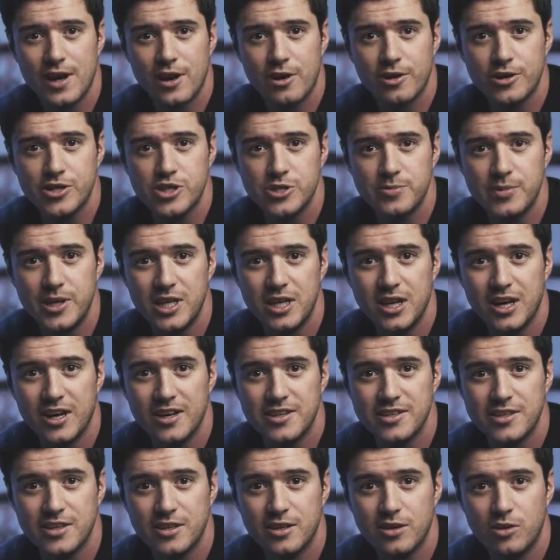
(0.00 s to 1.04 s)
that RGB
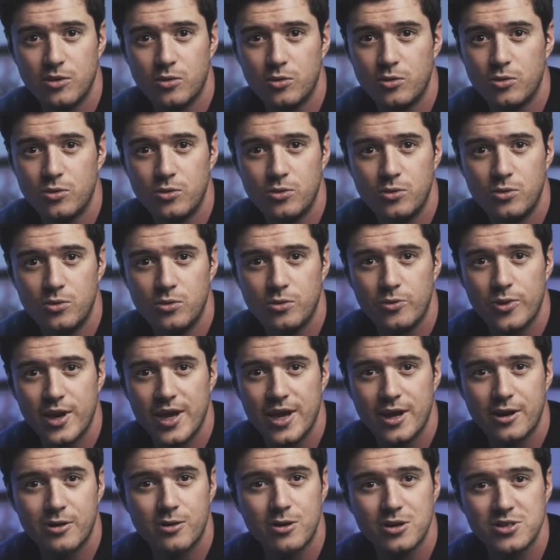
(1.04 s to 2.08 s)
light all the
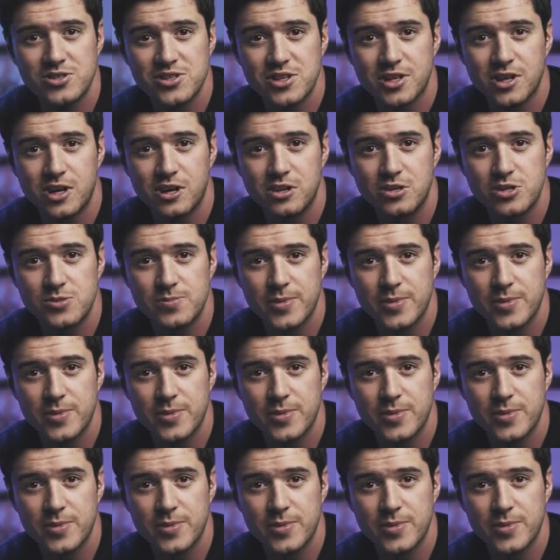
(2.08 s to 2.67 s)
way across the color